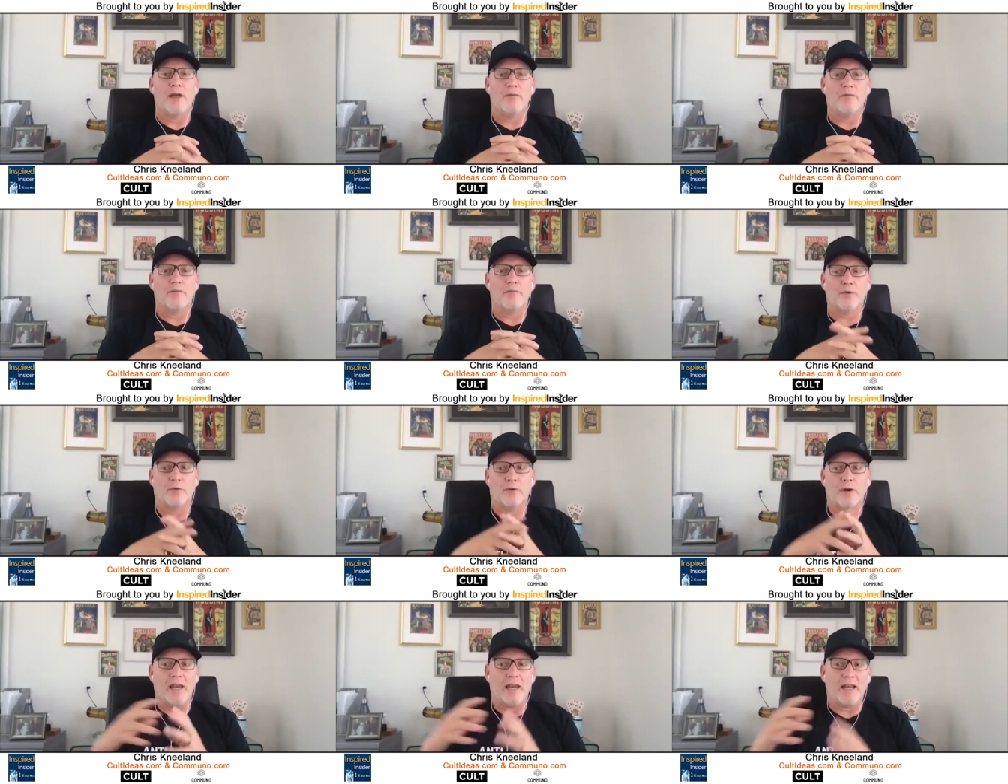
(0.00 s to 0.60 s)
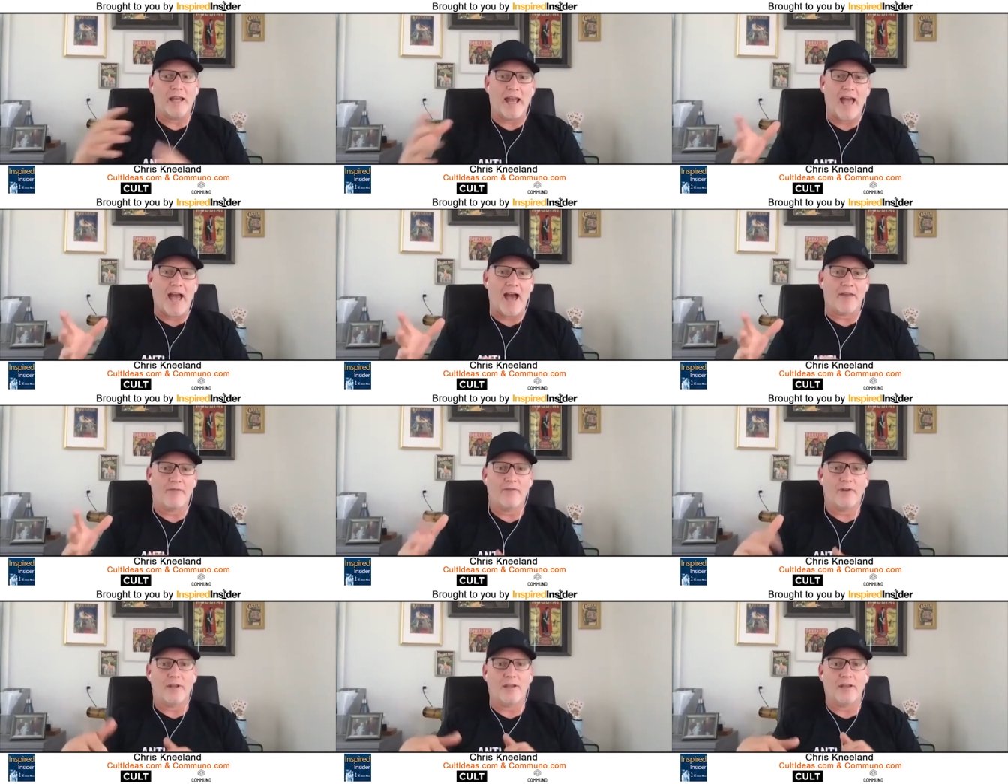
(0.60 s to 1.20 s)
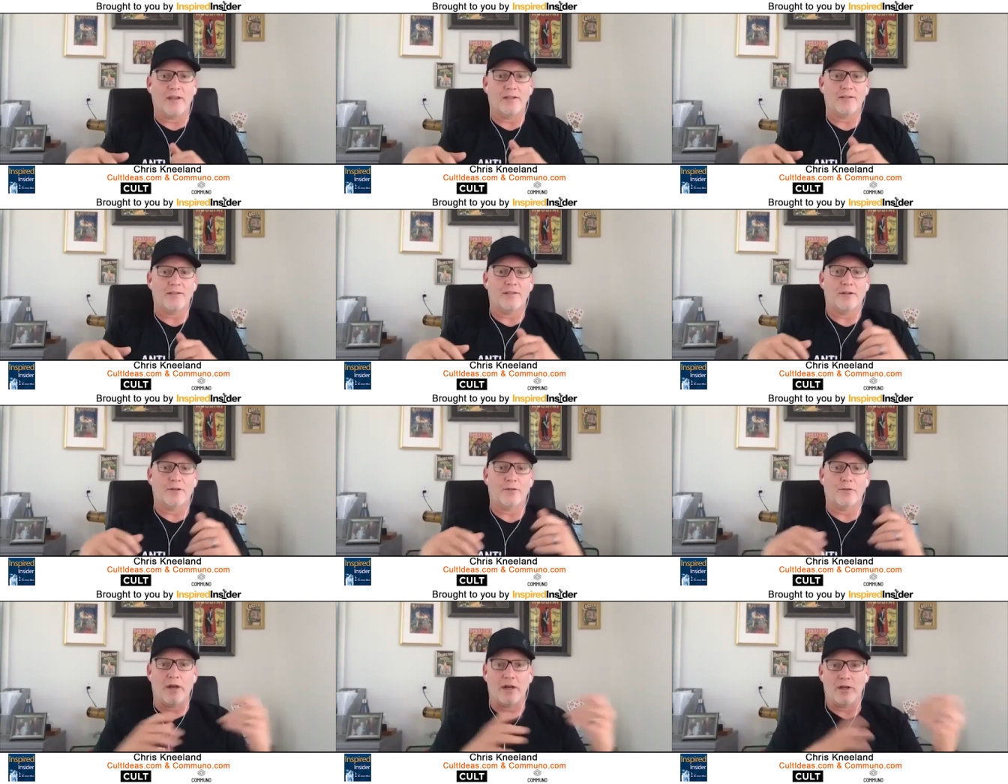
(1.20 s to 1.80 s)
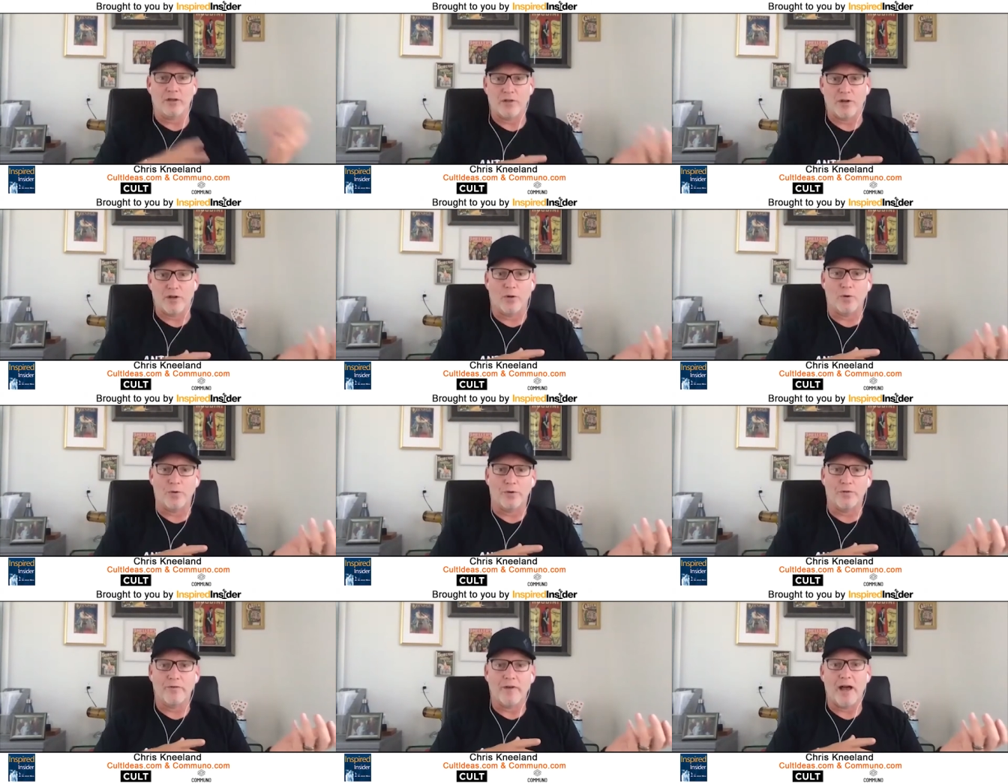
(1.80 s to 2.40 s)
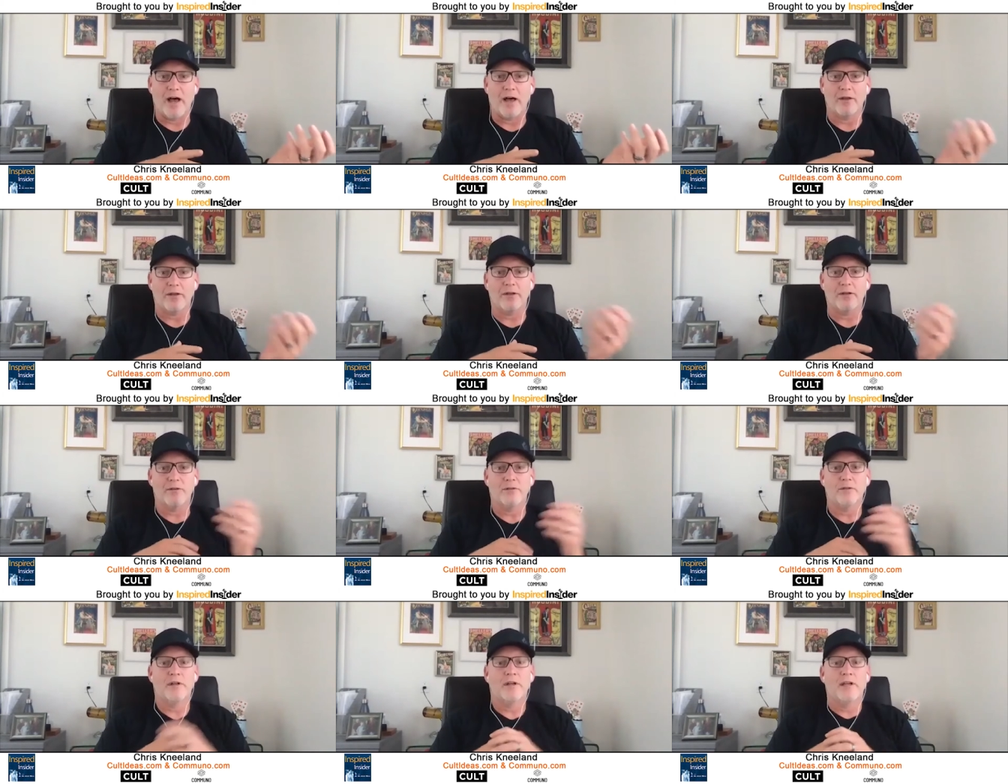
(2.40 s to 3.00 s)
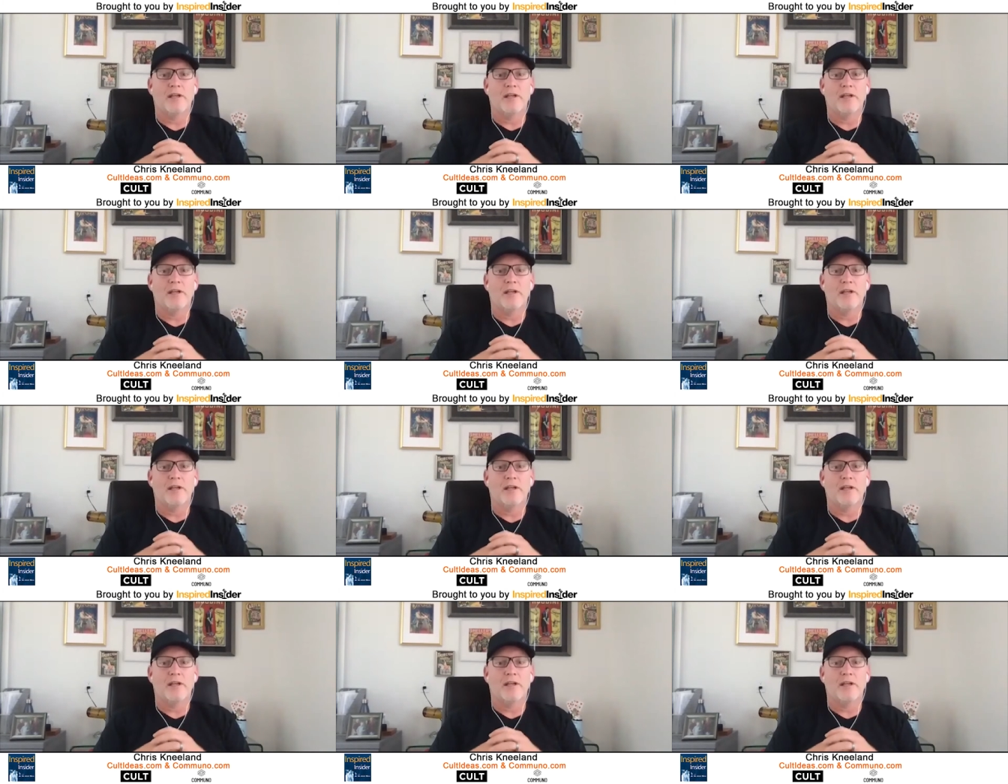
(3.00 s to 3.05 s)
creating advocates to creating shareholder value.